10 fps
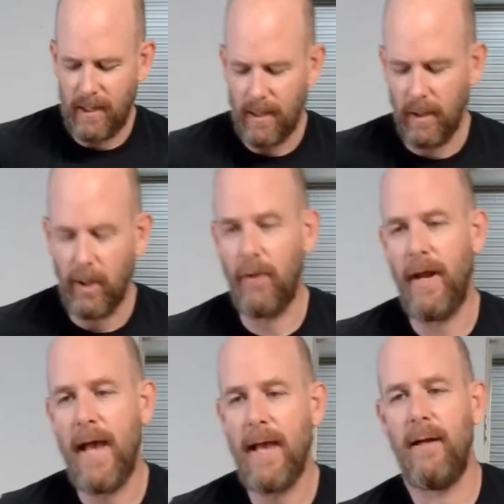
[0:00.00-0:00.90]
a little
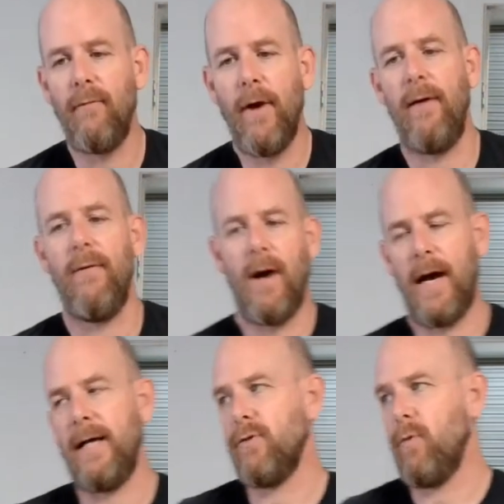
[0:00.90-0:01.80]
negative rate of
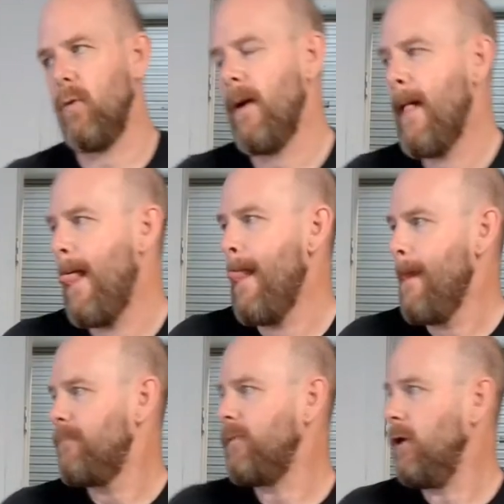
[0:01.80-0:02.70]
rise or,
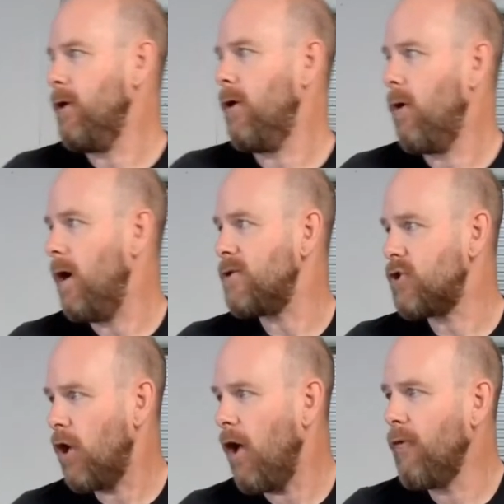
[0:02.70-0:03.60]
a
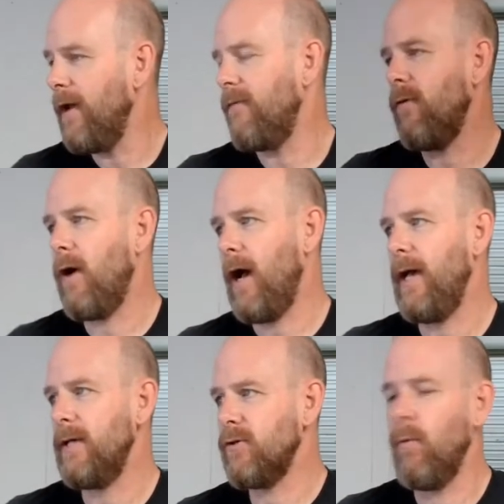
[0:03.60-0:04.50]
stalled rate of
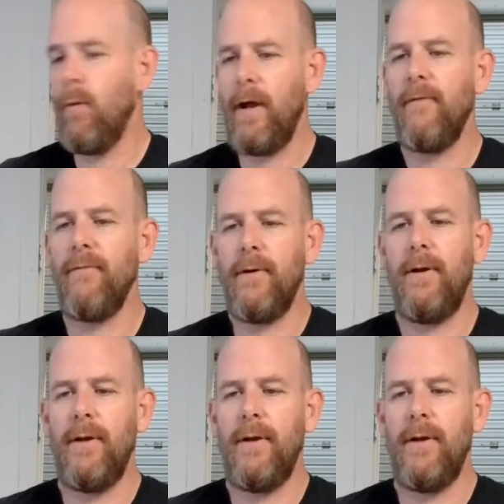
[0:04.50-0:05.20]
rise or whatever,